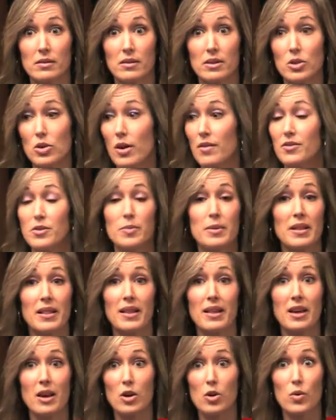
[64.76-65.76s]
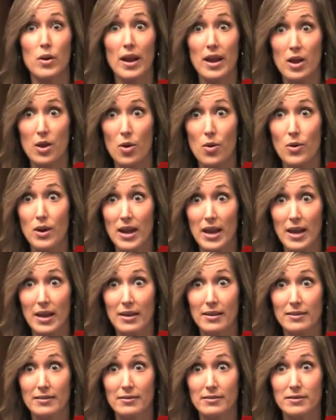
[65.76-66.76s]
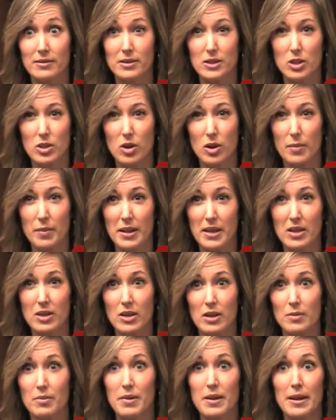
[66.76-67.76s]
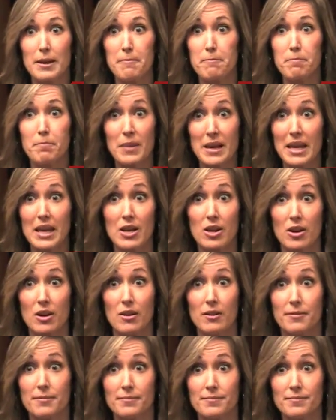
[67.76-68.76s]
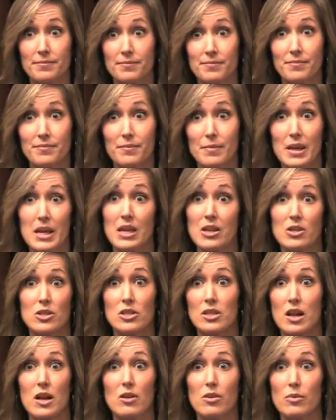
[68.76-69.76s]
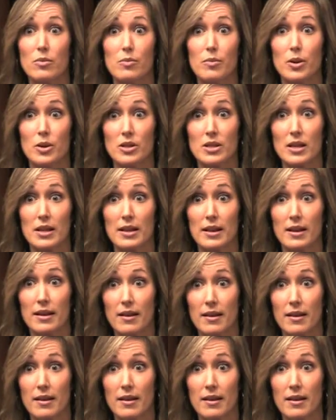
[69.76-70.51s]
You don't have to be like a great yogi. Do you know what I mean? You can be beginner style person.